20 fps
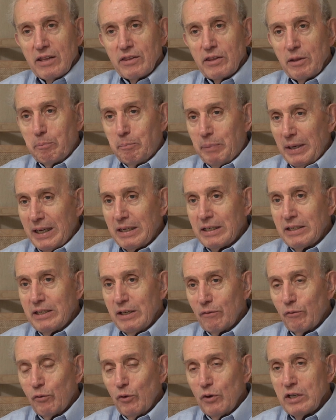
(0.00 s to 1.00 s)
The big
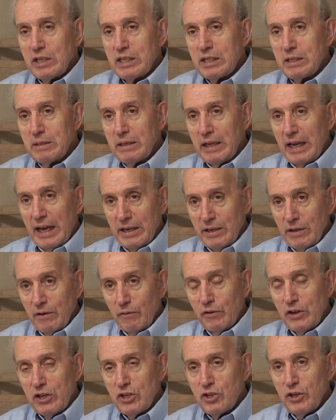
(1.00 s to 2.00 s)
difference at
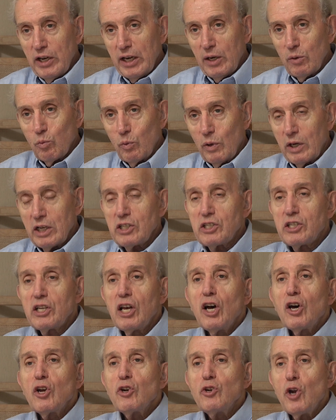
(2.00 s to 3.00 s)
novitiate was
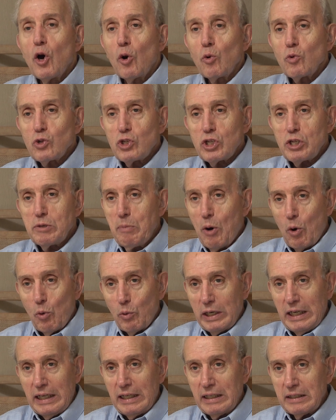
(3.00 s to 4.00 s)
no
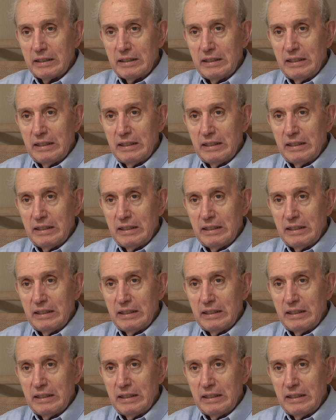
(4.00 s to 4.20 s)
smoking.